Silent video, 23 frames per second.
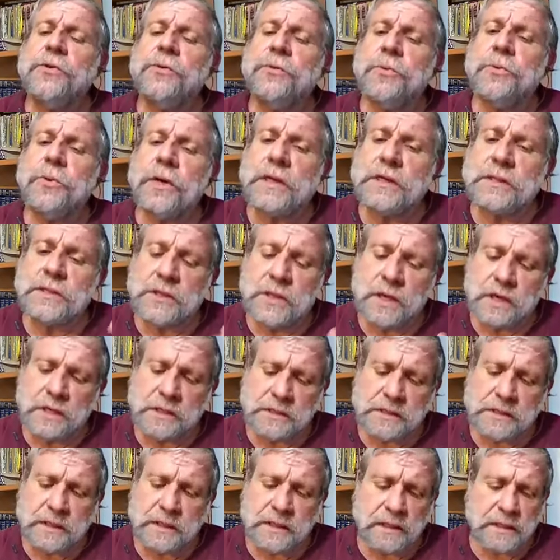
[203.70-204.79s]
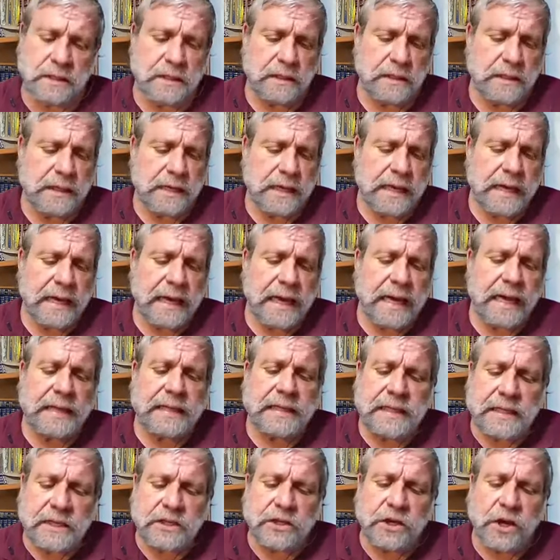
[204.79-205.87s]
and you were exhausted
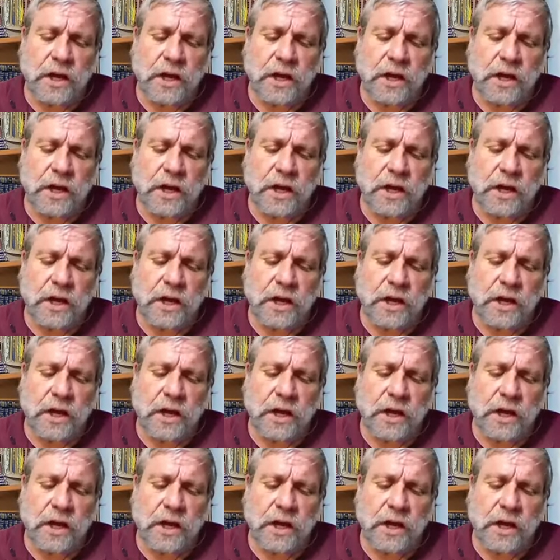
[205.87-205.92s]
and